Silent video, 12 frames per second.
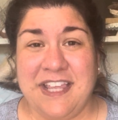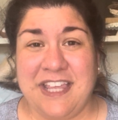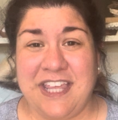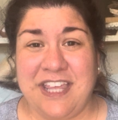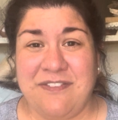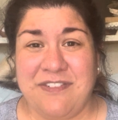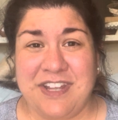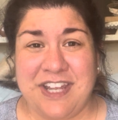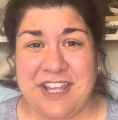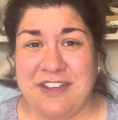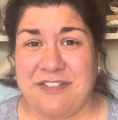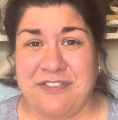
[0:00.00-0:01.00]
even
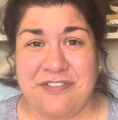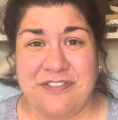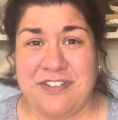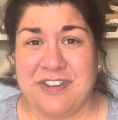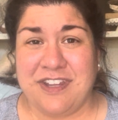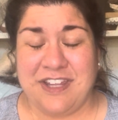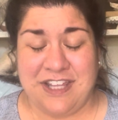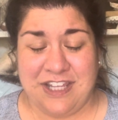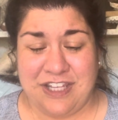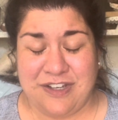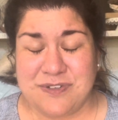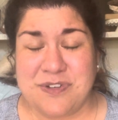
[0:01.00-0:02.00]
if
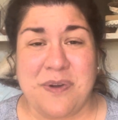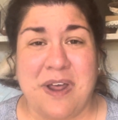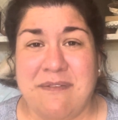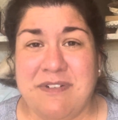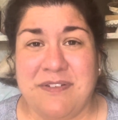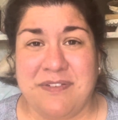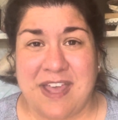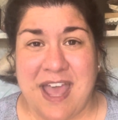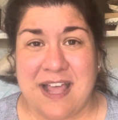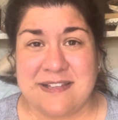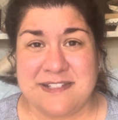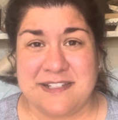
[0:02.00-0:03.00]
you don't have enough
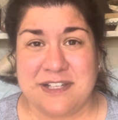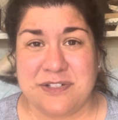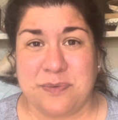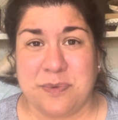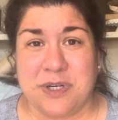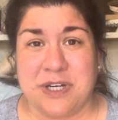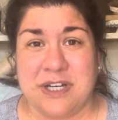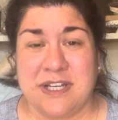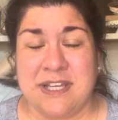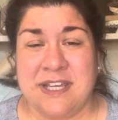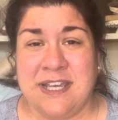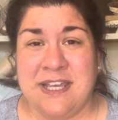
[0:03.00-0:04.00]
gas to get to work,
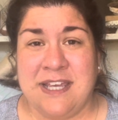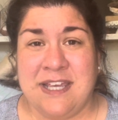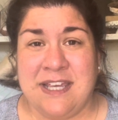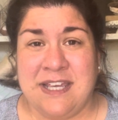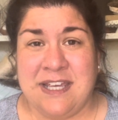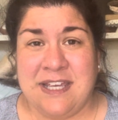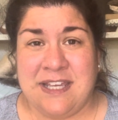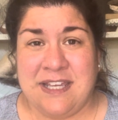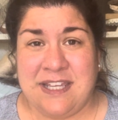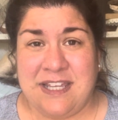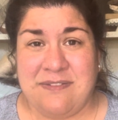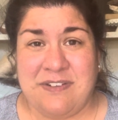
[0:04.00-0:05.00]

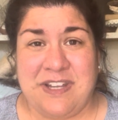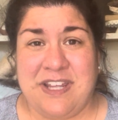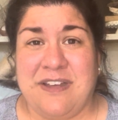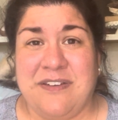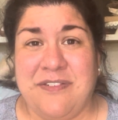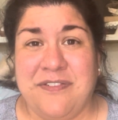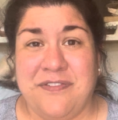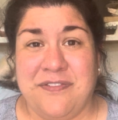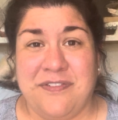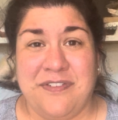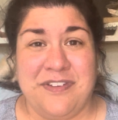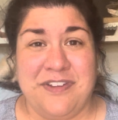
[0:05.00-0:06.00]
even if
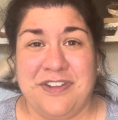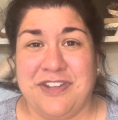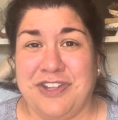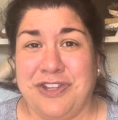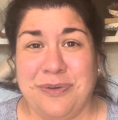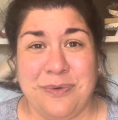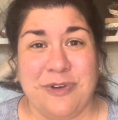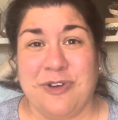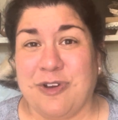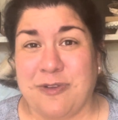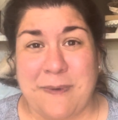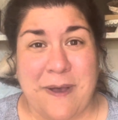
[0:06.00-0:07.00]
you or
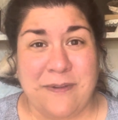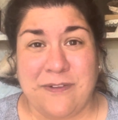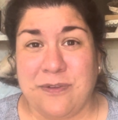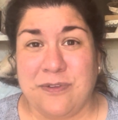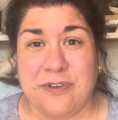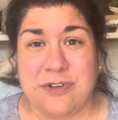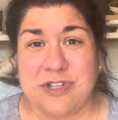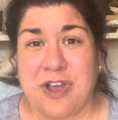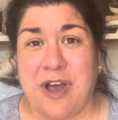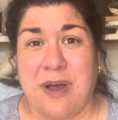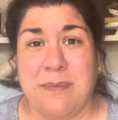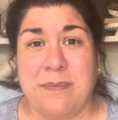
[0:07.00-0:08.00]
your spouse lose your
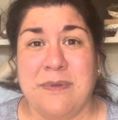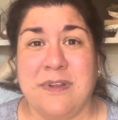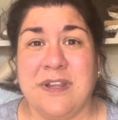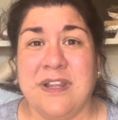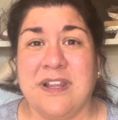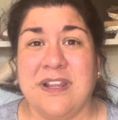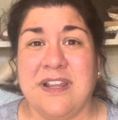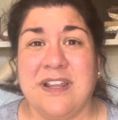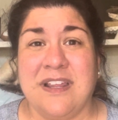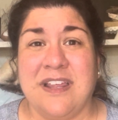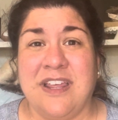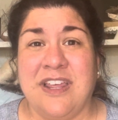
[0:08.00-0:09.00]
job,
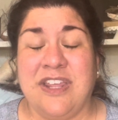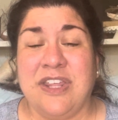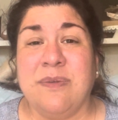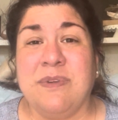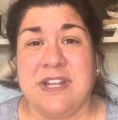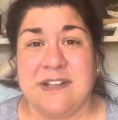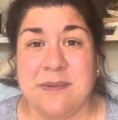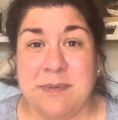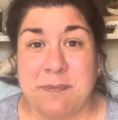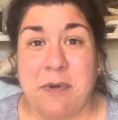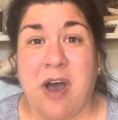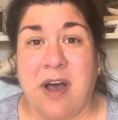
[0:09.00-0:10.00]
you need to be
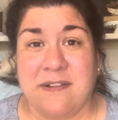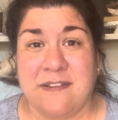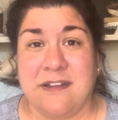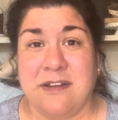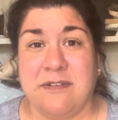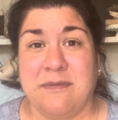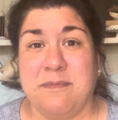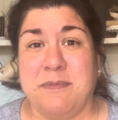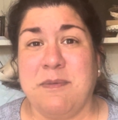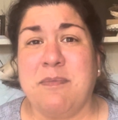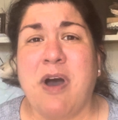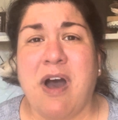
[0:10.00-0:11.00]
positive.
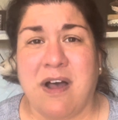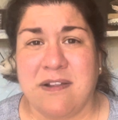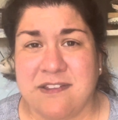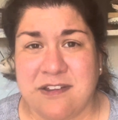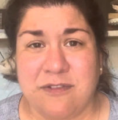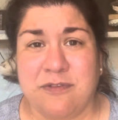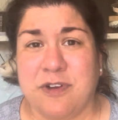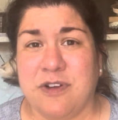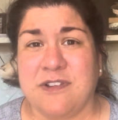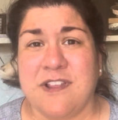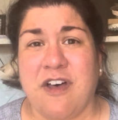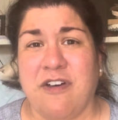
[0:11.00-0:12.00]
Be positive for
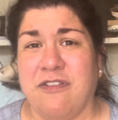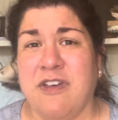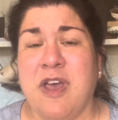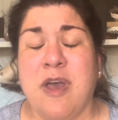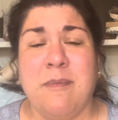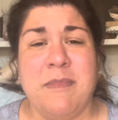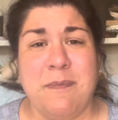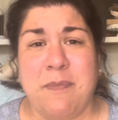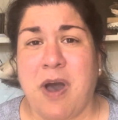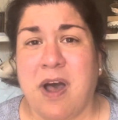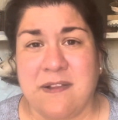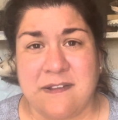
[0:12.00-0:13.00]
yourself. Be
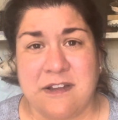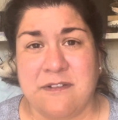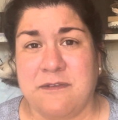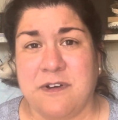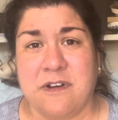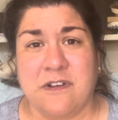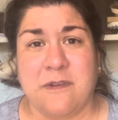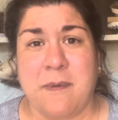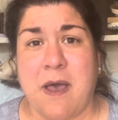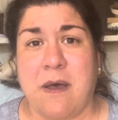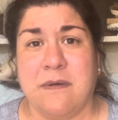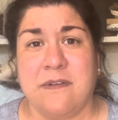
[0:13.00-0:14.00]
positive for your
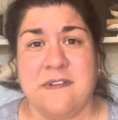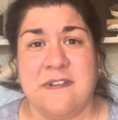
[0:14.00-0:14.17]
spouse.